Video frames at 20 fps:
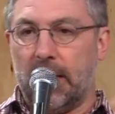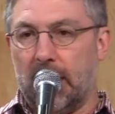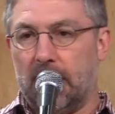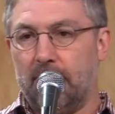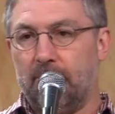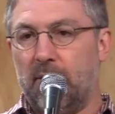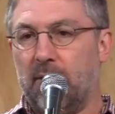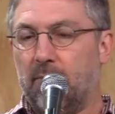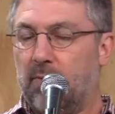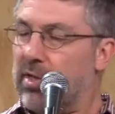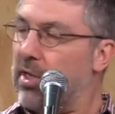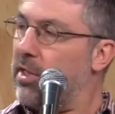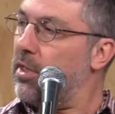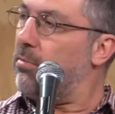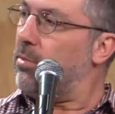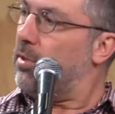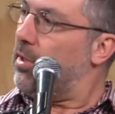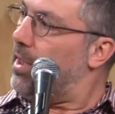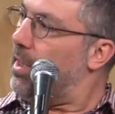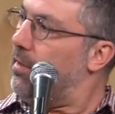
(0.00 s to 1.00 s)
being with other
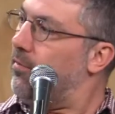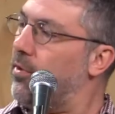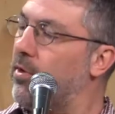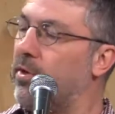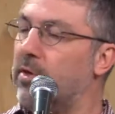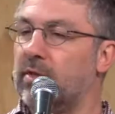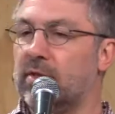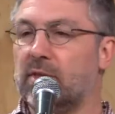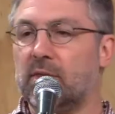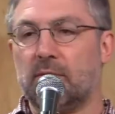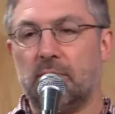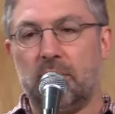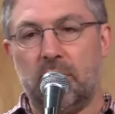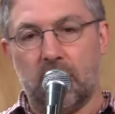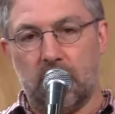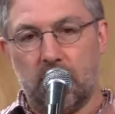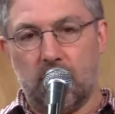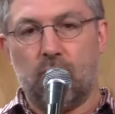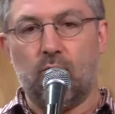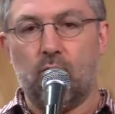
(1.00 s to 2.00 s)
believers,
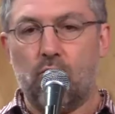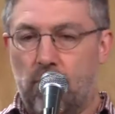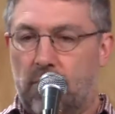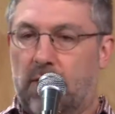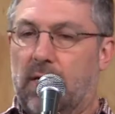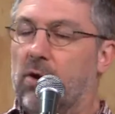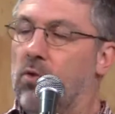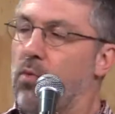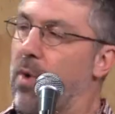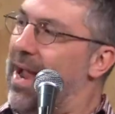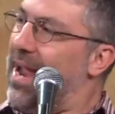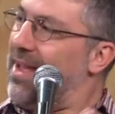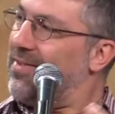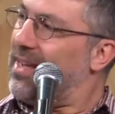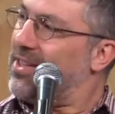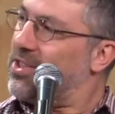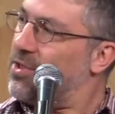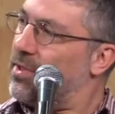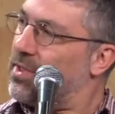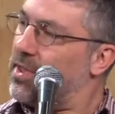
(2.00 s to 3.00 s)
working away at
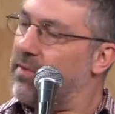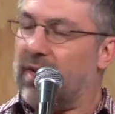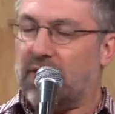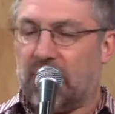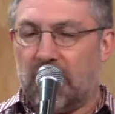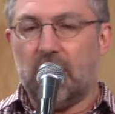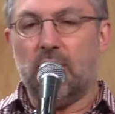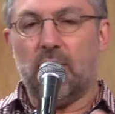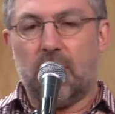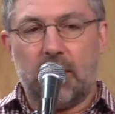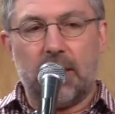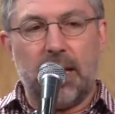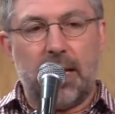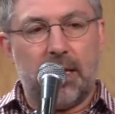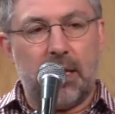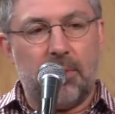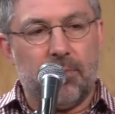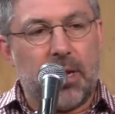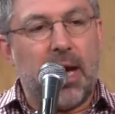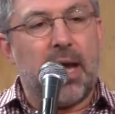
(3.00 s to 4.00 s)
that sort of stuff. I think you can
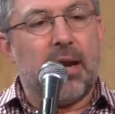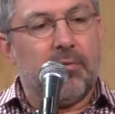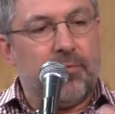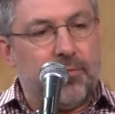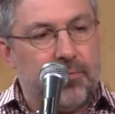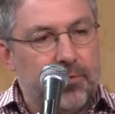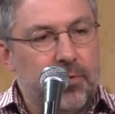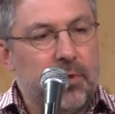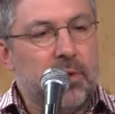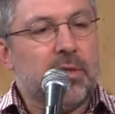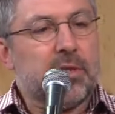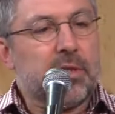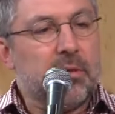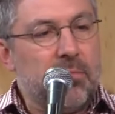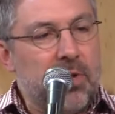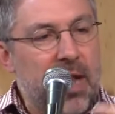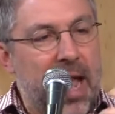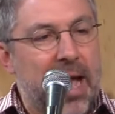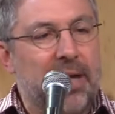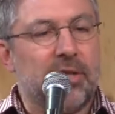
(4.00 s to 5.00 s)
end up kind of
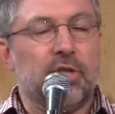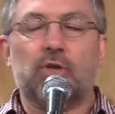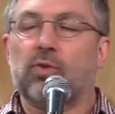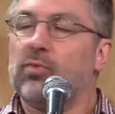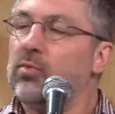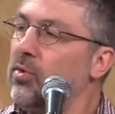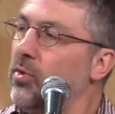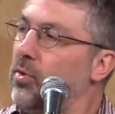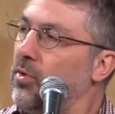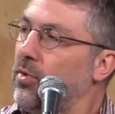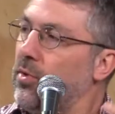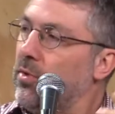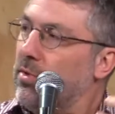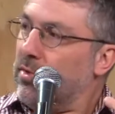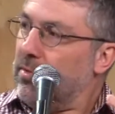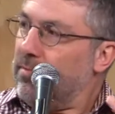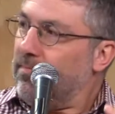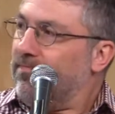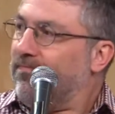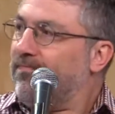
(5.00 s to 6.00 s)
some
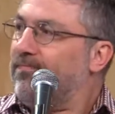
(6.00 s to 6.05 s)
natural